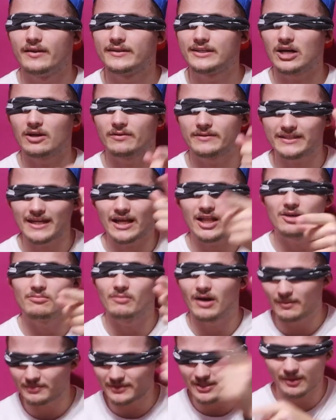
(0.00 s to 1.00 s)
Tell, tell
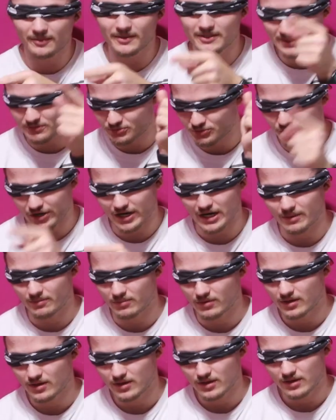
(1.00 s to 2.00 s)
them, Mom. Tell them to
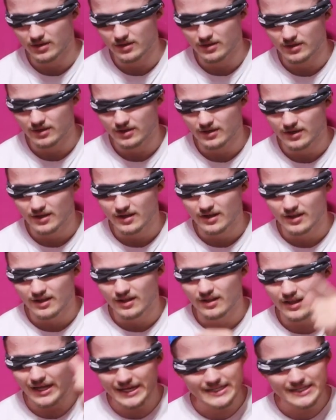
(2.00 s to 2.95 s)
subscribe. Subscribe!